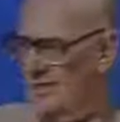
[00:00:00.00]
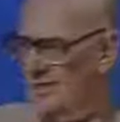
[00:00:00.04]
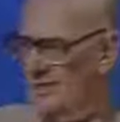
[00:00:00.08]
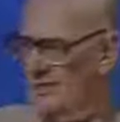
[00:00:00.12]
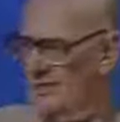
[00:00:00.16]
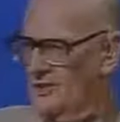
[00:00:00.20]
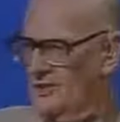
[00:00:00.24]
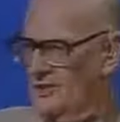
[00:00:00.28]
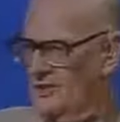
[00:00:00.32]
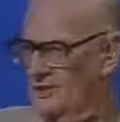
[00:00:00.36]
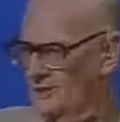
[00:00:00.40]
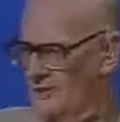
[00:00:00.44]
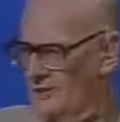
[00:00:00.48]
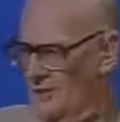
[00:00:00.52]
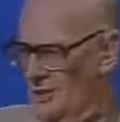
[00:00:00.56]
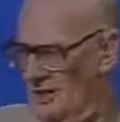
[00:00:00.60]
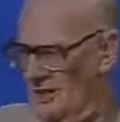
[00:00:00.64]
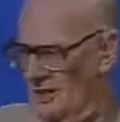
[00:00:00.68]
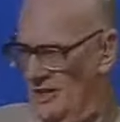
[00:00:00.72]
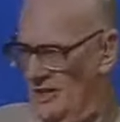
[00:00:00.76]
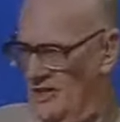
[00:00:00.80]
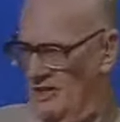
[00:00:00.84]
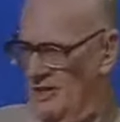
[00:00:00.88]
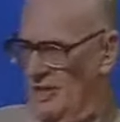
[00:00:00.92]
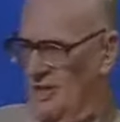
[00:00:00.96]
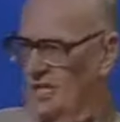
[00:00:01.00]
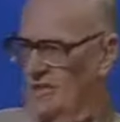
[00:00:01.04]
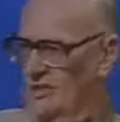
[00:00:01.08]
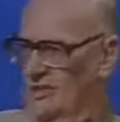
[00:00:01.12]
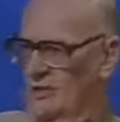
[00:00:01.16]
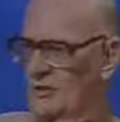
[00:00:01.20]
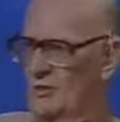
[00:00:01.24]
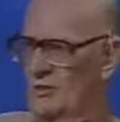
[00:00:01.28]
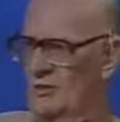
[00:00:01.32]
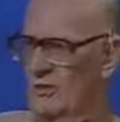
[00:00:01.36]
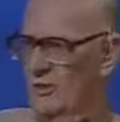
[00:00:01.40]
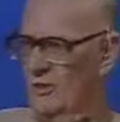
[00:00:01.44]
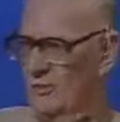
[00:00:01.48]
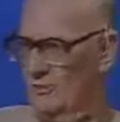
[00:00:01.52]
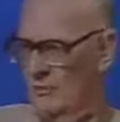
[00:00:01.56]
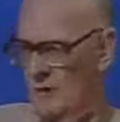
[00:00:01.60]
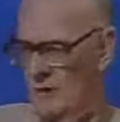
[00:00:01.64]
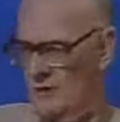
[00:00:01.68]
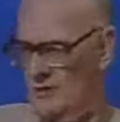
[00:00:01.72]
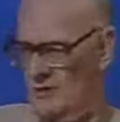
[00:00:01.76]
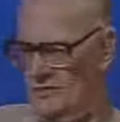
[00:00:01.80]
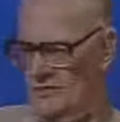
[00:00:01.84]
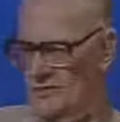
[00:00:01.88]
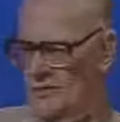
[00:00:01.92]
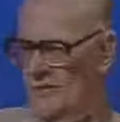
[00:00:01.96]
as the United States or the other
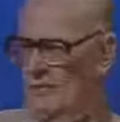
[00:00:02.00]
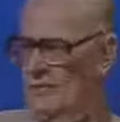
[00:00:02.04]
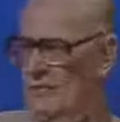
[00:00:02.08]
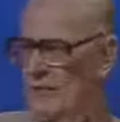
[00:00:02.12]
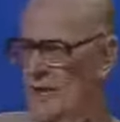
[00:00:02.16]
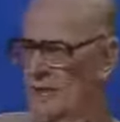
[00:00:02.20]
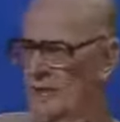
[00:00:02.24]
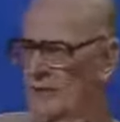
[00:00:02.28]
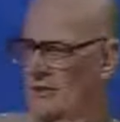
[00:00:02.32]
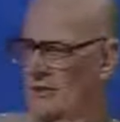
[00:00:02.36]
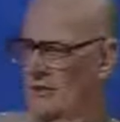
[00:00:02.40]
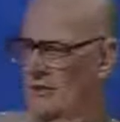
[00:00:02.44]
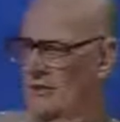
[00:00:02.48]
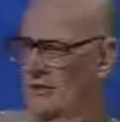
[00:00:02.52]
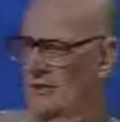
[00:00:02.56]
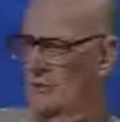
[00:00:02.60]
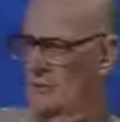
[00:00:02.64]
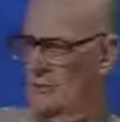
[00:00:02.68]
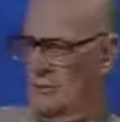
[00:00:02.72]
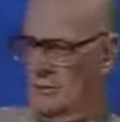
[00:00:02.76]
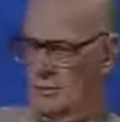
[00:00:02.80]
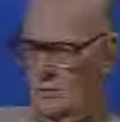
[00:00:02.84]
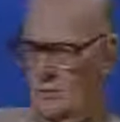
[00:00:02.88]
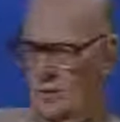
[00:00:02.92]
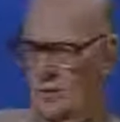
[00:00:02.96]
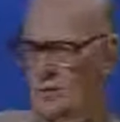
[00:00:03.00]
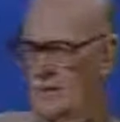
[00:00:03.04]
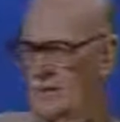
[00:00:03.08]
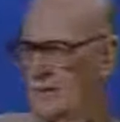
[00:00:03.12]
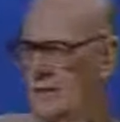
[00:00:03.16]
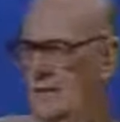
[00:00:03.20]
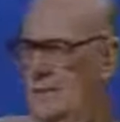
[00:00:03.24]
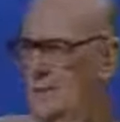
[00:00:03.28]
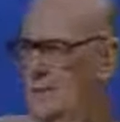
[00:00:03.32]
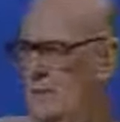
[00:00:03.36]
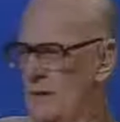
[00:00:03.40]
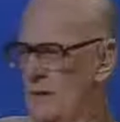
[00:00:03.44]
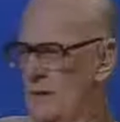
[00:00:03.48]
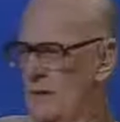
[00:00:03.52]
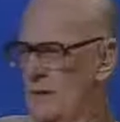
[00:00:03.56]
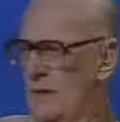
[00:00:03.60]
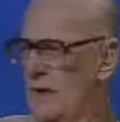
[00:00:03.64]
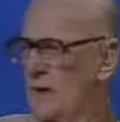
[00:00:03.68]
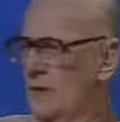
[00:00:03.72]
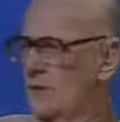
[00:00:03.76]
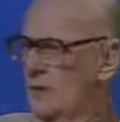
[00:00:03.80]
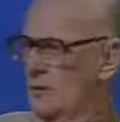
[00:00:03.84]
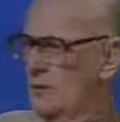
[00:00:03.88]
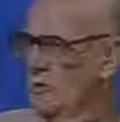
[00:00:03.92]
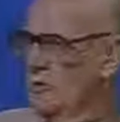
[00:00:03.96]
parts of this planet. But one day, people
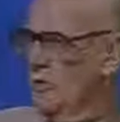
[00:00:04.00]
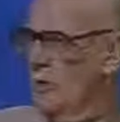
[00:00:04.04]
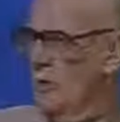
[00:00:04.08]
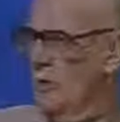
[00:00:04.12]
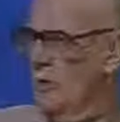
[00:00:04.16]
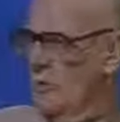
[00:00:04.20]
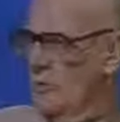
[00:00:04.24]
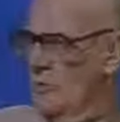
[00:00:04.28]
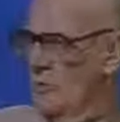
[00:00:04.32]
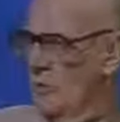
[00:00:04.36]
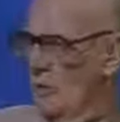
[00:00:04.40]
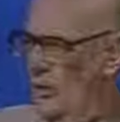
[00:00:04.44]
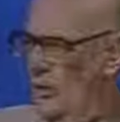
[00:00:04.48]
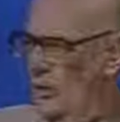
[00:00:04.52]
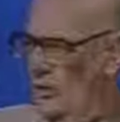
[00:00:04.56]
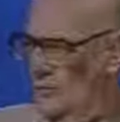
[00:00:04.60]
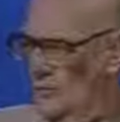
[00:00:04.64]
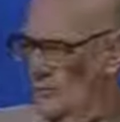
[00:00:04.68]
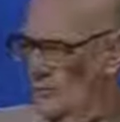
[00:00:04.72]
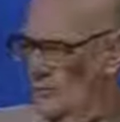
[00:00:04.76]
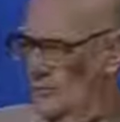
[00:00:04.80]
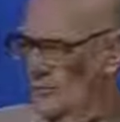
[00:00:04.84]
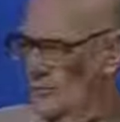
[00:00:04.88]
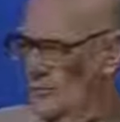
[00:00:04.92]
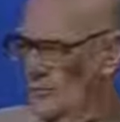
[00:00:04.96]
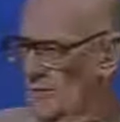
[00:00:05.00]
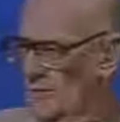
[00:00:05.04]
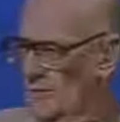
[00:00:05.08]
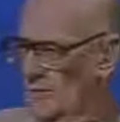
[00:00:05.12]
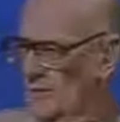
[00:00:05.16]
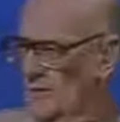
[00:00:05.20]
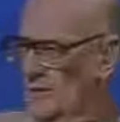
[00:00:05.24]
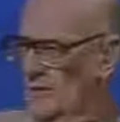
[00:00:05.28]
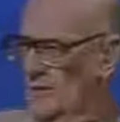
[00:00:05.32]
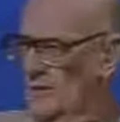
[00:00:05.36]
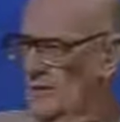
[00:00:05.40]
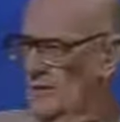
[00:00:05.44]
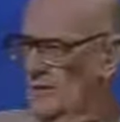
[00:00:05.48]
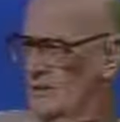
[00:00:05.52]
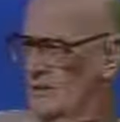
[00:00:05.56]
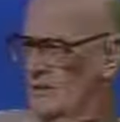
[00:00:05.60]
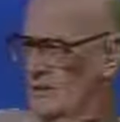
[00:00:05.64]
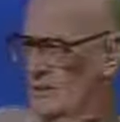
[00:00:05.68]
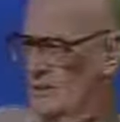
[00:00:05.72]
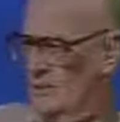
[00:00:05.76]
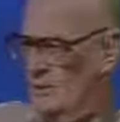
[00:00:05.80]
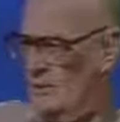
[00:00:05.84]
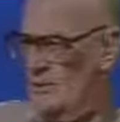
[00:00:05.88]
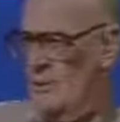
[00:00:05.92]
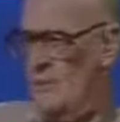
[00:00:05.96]
are going to call them home.
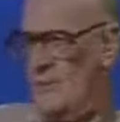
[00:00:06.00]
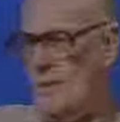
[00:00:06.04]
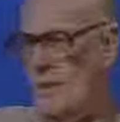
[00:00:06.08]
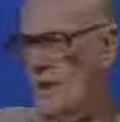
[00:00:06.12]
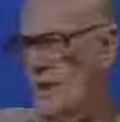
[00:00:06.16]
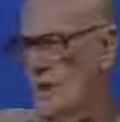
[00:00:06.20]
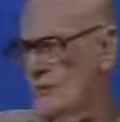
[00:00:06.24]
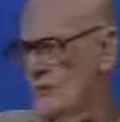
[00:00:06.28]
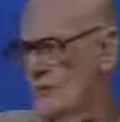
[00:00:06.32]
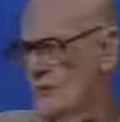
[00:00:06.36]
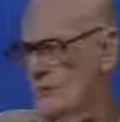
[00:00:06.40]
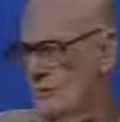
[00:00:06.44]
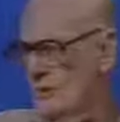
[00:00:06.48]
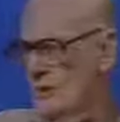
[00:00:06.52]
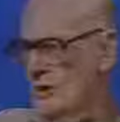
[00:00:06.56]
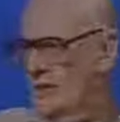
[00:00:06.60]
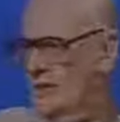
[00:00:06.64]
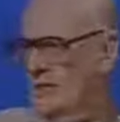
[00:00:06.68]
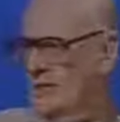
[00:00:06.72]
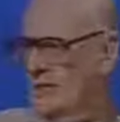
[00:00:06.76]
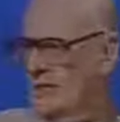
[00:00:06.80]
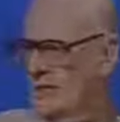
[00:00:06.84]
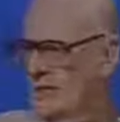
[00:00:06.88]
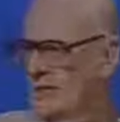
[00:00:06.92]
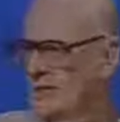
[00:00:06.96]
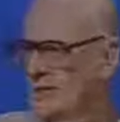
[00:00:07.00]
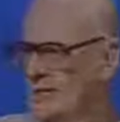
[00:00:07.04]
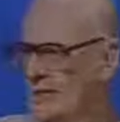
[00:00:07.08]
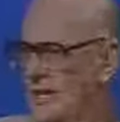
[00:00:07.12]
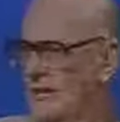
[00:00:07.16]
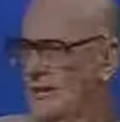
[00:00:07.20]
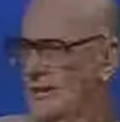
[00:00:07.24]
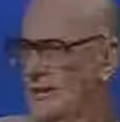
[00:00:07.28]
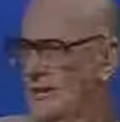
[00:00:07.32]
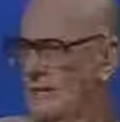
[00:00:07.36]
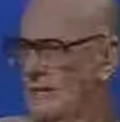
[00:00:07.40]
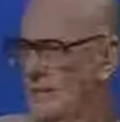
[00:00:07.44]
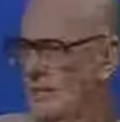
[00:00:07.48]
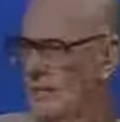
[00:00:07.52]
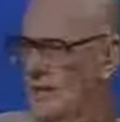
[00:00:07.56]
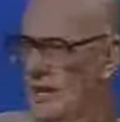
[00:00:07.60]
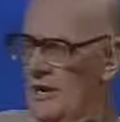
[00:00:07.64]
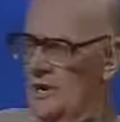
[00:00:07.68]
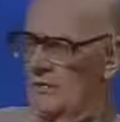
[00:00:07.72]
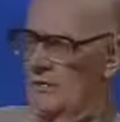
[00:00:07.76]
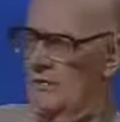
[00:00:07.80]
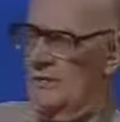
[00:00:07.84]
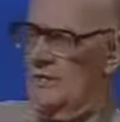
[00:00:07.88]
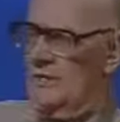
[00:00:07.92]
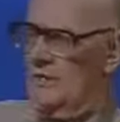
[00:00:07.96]
There will be Martians one day, and they'll be
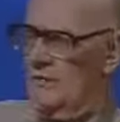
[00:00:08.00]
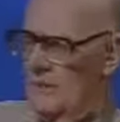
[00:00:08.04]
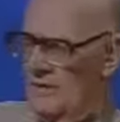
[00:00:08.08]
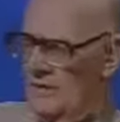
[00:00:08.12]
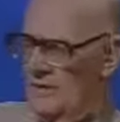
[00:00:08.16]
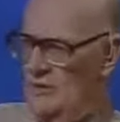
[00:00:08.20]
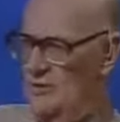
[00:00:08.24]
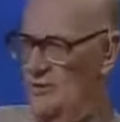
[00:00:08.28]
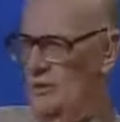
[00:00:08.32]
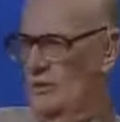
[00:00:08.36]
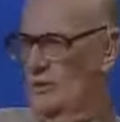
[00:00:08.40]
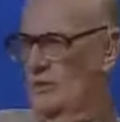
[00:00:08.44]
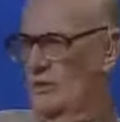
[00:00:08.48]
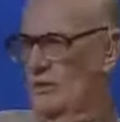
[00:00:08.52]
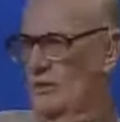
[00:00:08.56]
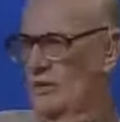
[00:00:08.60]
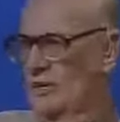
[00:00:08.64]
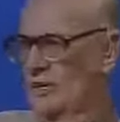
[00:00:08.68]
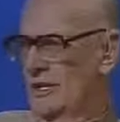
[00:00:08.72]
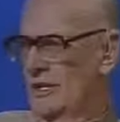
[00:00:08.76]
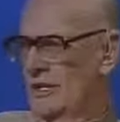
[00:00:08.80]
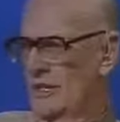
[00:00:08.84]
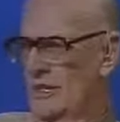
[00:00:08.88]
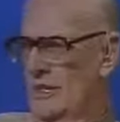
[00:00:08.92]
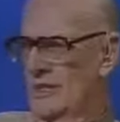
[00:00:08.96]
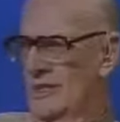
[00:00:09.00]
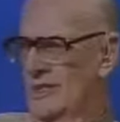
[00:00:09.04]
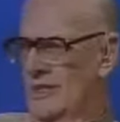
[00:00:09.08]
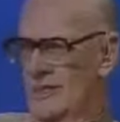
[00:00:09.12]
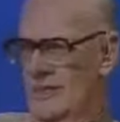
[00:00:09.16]
our great-grandchildren, and